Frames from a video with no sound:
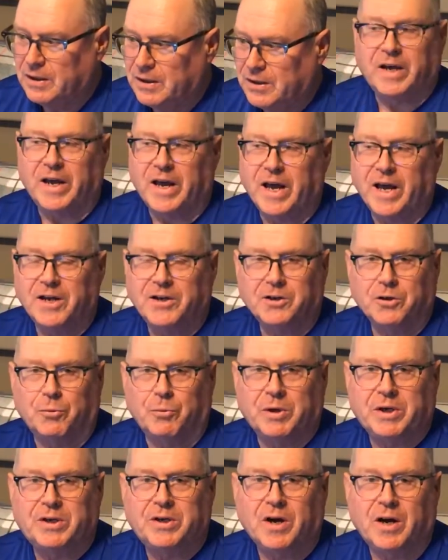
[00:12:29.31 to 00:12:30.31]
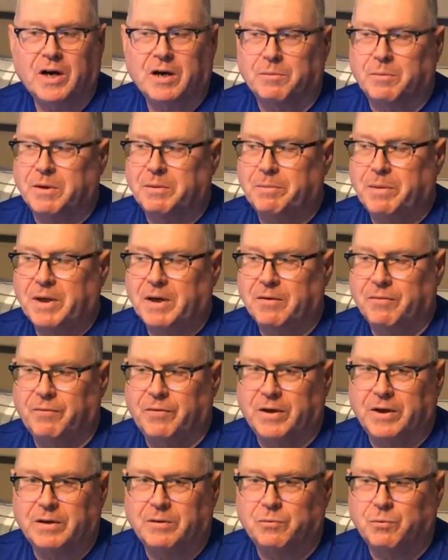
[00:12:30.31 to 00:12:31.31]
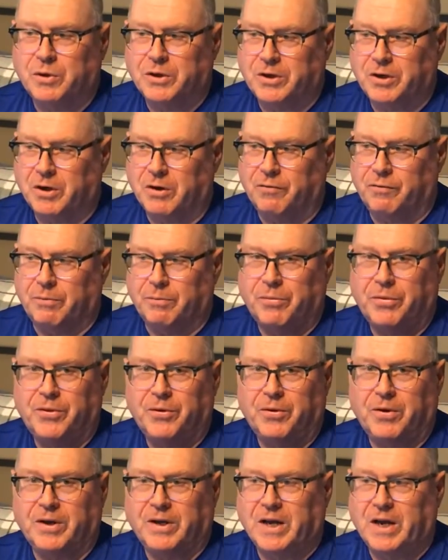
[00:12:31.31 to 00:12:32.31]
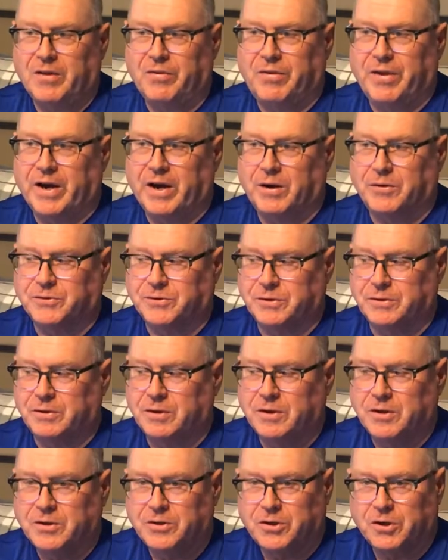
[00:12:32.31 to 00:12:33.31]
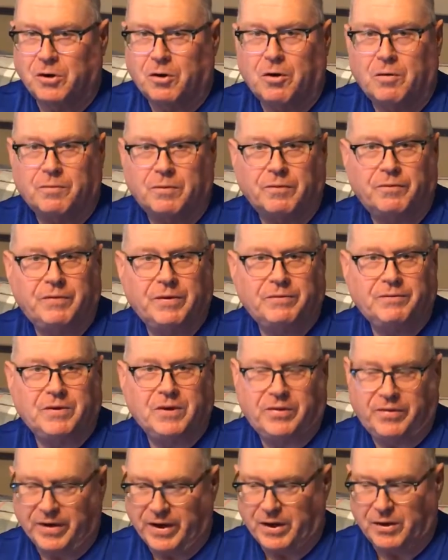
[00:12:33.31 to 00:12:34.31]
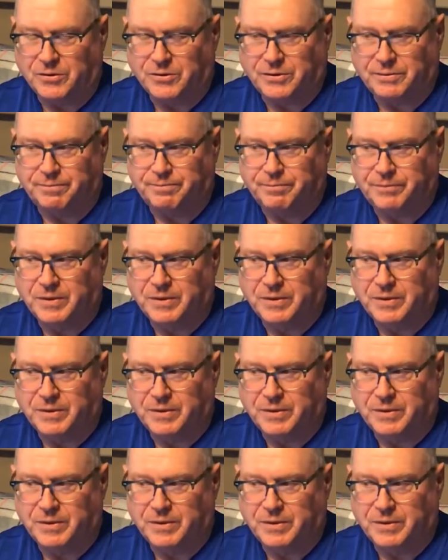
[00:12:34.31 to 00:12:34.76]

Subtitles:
The annual retirement benefit would go from $38,000 to over $50,000.